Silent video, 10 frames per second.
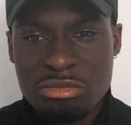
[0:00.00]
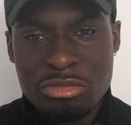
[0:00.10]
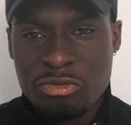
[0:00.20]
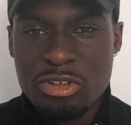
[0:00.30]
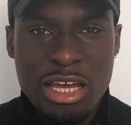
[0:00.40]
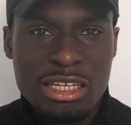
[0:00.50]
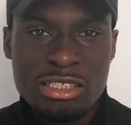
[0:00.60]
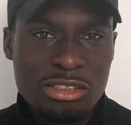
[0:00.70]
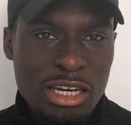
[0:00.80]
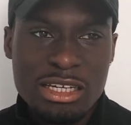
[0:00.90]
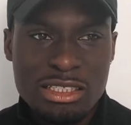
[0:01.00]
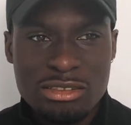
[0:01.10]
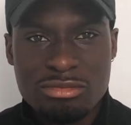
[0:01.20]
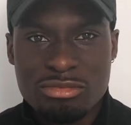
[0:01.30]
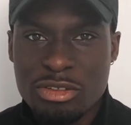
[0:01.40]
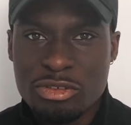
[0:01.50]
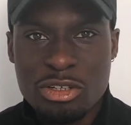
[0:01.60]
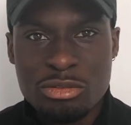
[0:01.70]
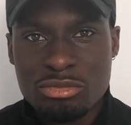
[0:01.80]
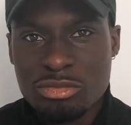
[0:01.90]
If you like it, you like it. If you
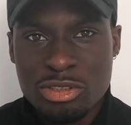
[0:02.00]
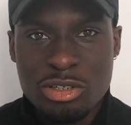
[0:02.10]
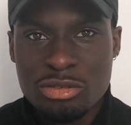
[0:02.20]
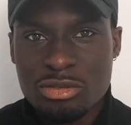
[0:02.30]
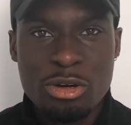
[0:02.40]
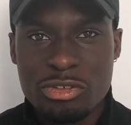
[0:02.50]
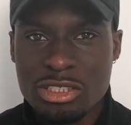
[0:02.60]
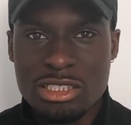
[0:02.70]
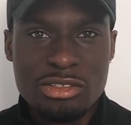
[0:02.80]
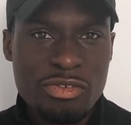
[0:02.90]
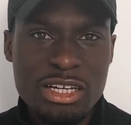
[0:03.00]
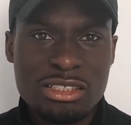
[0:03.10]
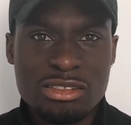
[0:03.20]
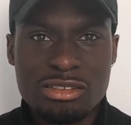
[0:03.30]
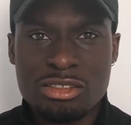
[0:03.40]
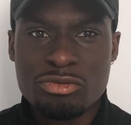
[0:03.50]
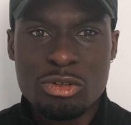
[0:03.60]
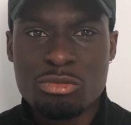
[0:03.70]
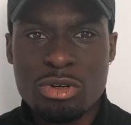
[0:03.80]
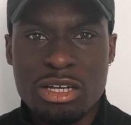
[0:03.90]
don't, you don't. And obviously it's fashion, it's
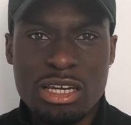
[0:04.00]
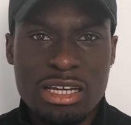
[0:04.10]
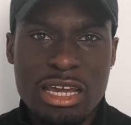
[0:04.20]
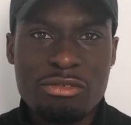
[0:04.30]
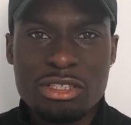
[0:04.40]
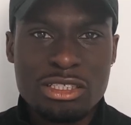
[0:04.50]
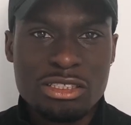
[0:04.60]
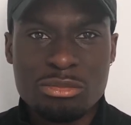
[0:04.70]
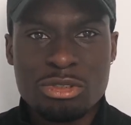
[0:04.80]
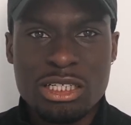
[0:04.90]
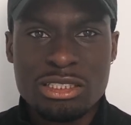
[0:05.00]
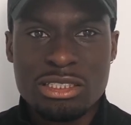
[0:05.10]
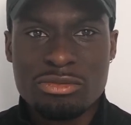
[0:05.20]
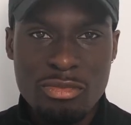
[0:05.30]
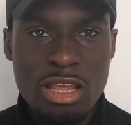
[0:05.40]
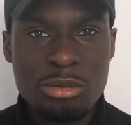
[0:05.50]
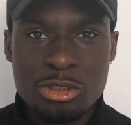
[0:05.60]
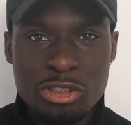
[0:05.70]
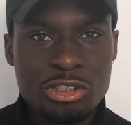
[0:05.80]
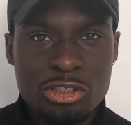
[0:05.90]
footwear, like everything is subjective. I'm
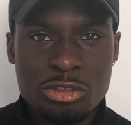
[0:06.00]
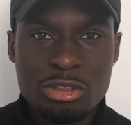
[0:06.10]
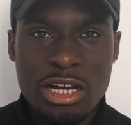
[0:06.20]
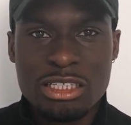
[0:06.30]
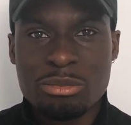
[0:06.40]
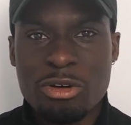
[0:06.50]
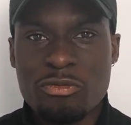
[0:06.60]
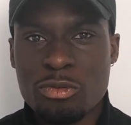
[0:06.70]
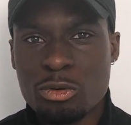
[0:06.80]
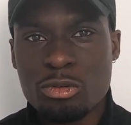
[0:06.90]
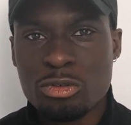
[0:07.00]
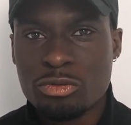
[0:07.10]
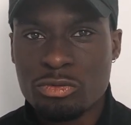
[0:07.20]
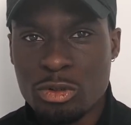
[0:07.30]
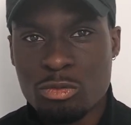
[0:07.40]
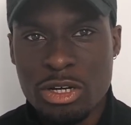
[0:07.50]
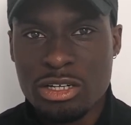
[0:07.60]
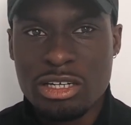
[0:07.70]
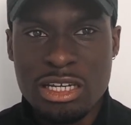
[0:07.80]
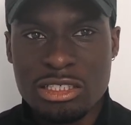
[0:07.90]
just gonna show you guys my full footwear
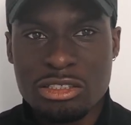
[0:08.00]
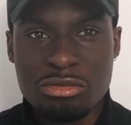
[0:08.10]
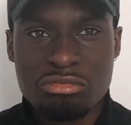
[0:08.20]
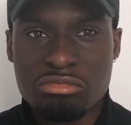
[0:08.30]
collection,